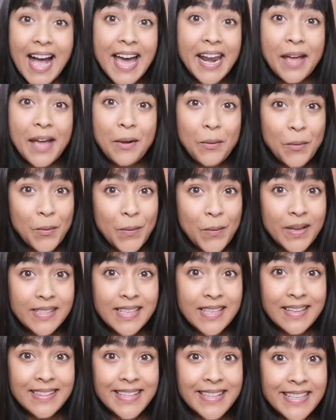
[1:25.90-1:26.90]
and I always
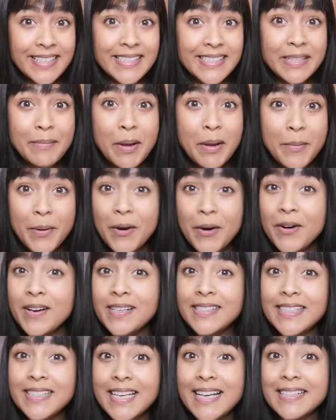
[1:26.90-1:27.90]
add these to my
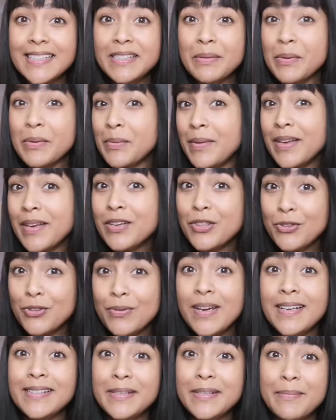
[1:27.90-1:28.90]
porridge to get some
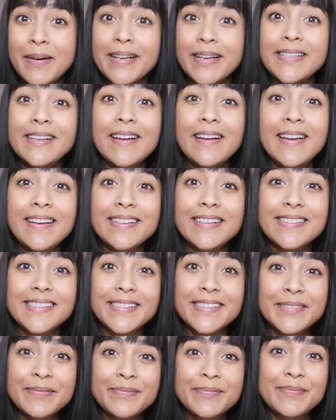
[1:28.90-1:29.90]
omega-3 into my diet,
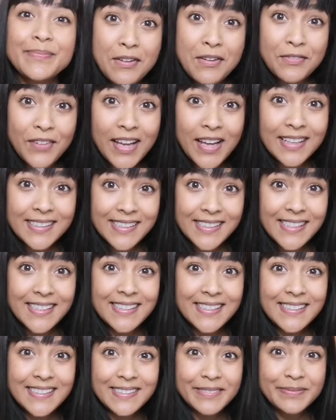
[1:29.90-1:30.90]
flax
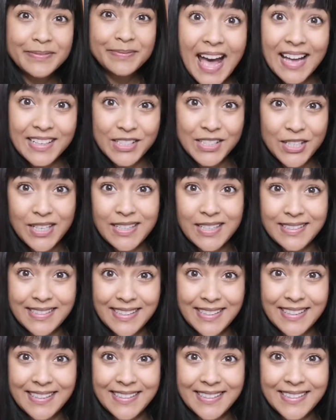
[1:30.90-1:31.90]
seeds, and chia
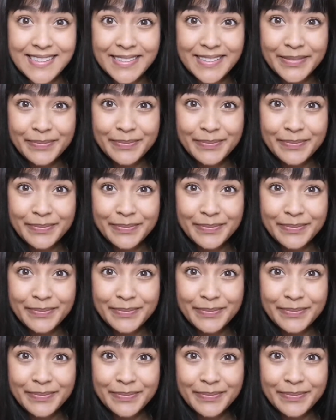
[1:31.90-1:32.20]
seeds.